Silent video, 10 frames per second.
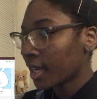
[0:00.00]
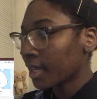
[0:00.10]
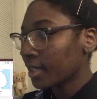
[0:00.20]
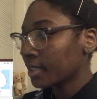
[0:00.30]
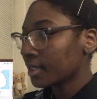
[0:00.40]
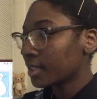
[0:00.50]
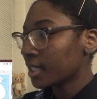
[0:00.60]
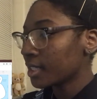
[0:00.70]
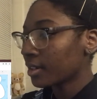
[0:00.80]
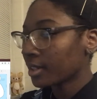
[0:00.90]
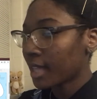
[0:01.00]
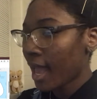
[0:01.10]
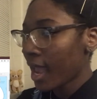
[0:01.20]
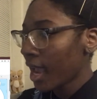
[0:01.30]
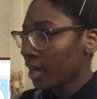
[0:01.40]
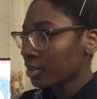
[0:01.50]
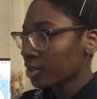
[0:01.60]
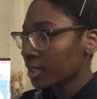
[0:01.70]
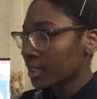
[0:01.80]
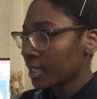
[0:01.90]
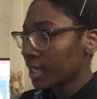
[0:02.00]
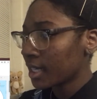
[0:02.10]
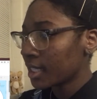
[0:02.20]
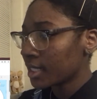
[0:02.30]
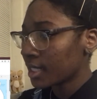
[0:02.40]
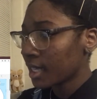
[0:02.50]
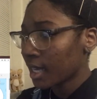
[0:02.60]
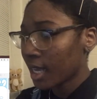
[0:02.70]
And these are the actresses.